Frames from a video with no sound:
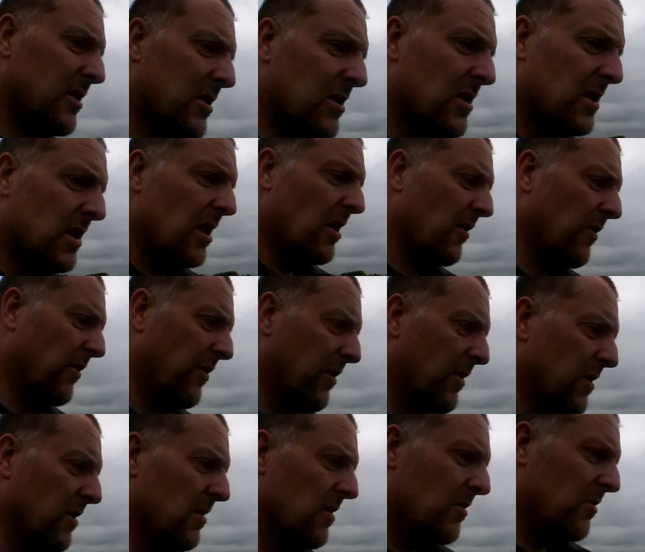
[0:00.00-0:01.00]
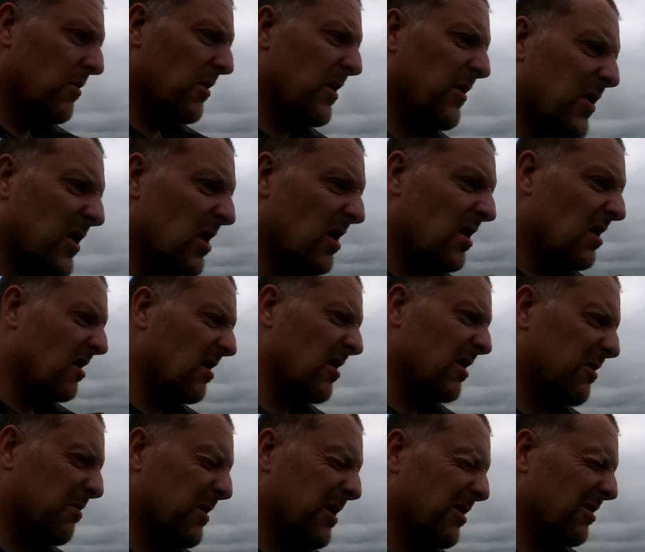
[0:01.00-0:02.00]
stuff with her, I
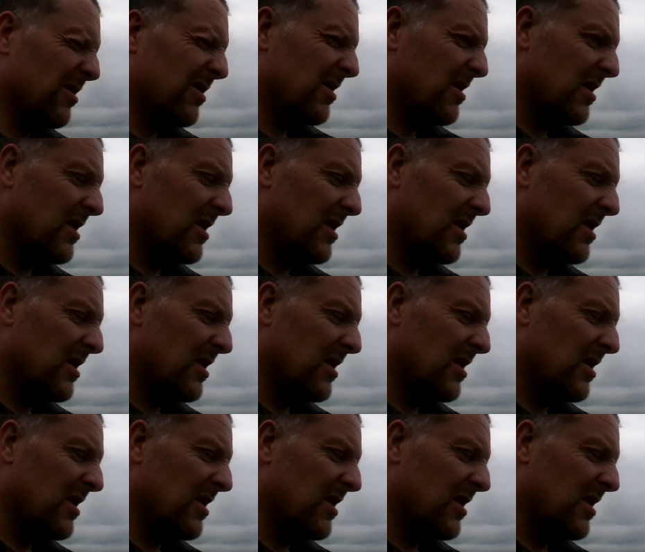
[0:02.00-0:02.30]
suppose.